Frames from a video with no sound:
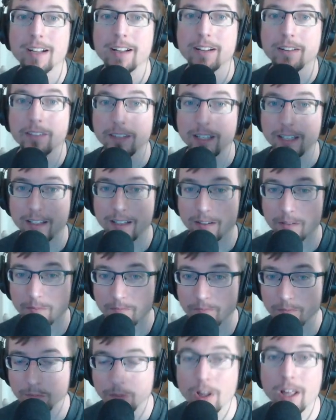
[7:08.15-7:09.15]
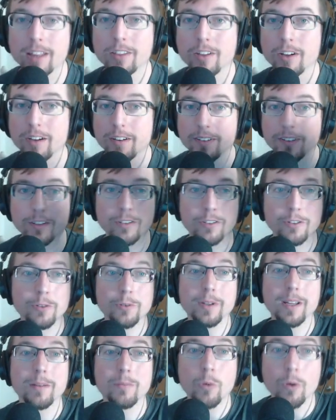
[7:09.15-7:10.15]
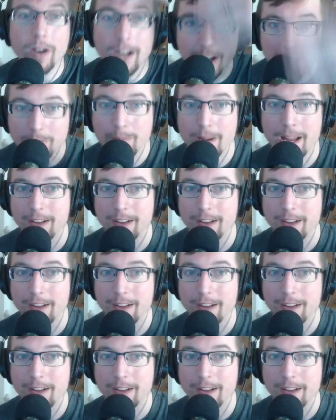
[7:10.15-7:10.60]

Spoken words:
the bloodthirst, you get more health back